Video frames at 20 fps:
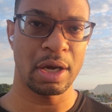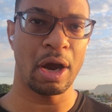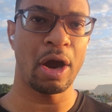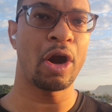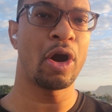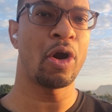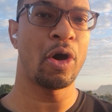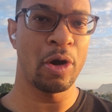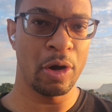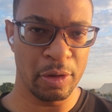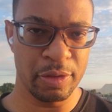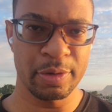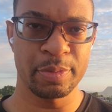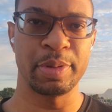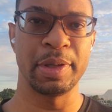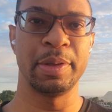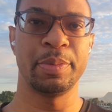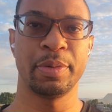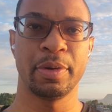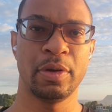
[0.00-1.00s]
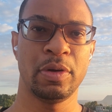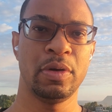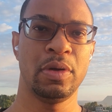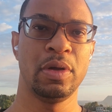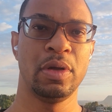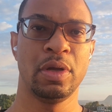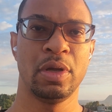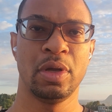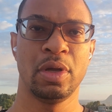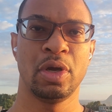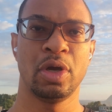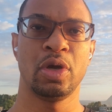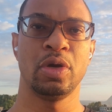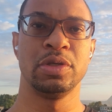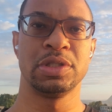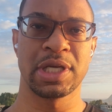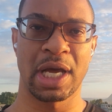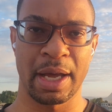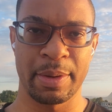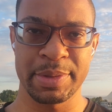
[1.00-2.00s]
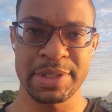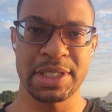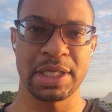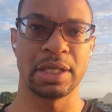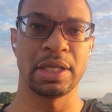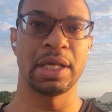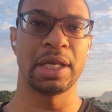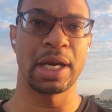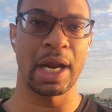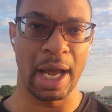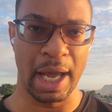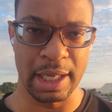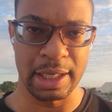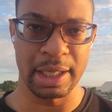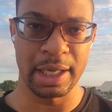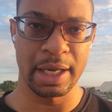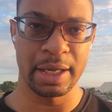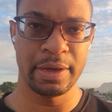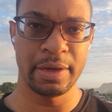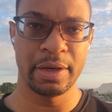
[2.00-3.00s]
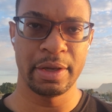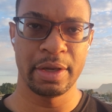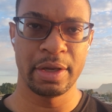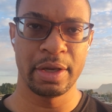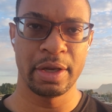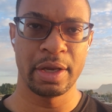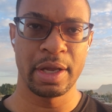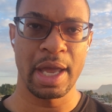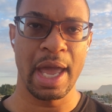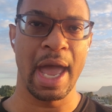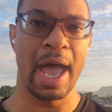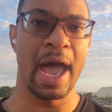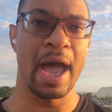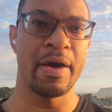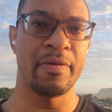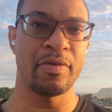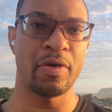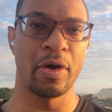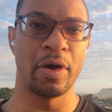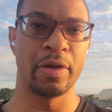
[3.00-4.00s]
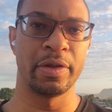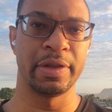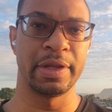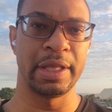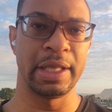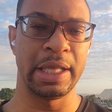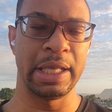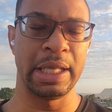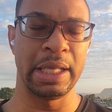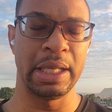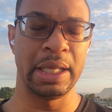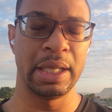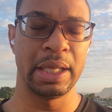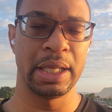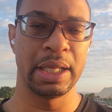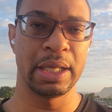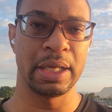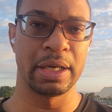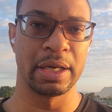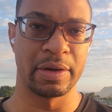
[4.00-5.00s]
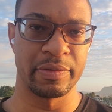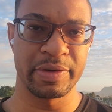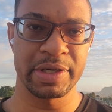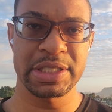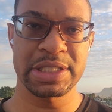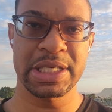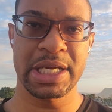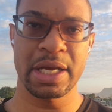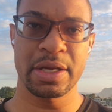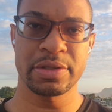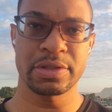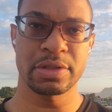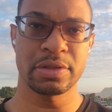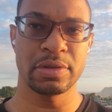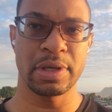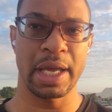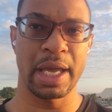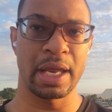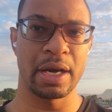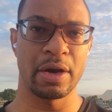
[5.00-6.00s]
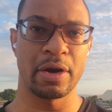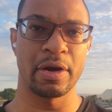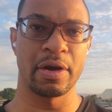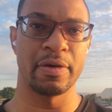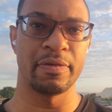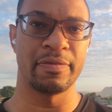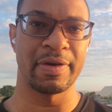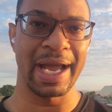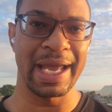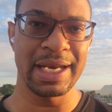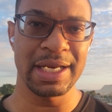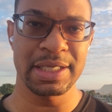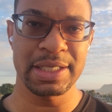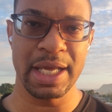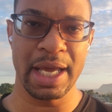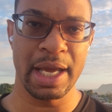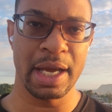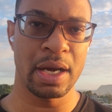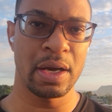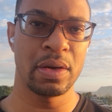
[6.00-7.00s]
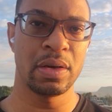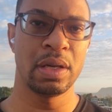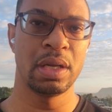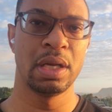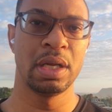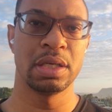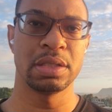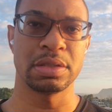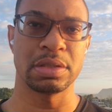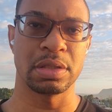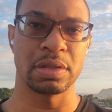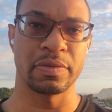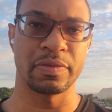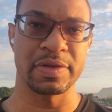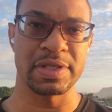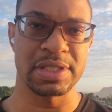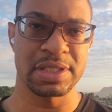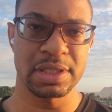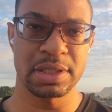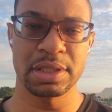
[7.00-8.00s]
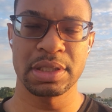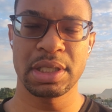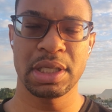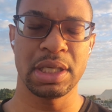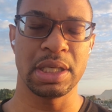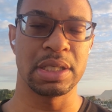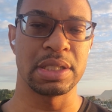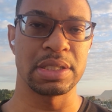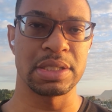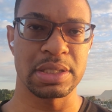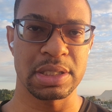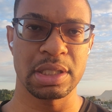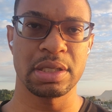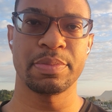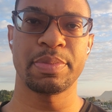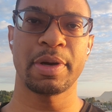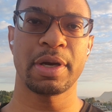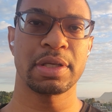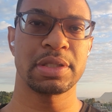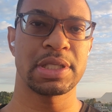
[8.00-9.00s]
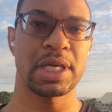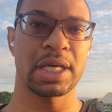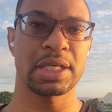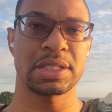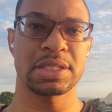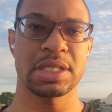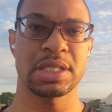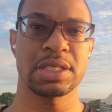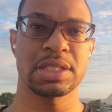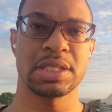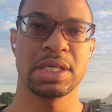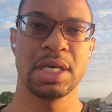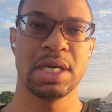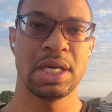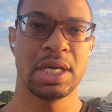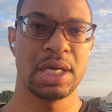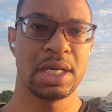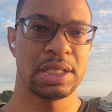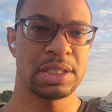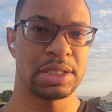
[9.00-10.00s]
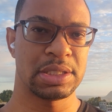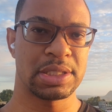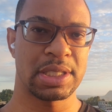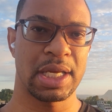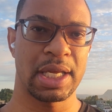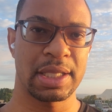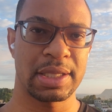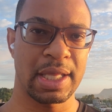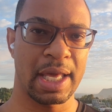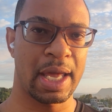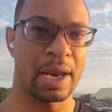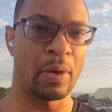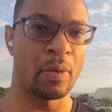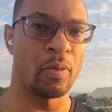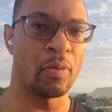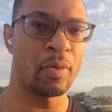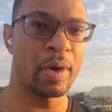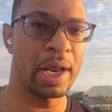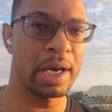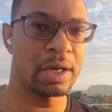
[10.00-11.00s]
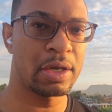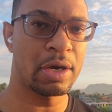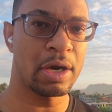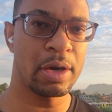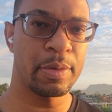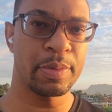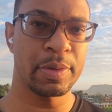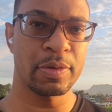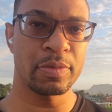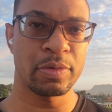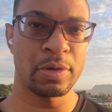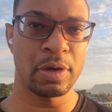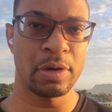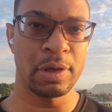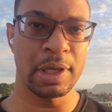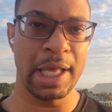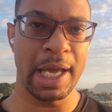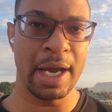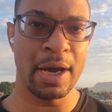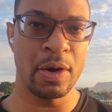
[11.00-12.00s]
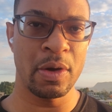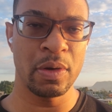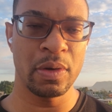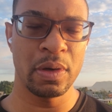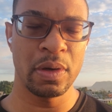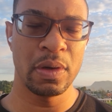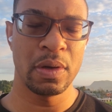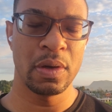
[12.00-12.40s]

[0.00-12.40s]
are all the people who Thomas Healy and Hyliion have on the Governance Council and are inviting down to the facility in Cedar Park, Texas, to take that red carpet rollout,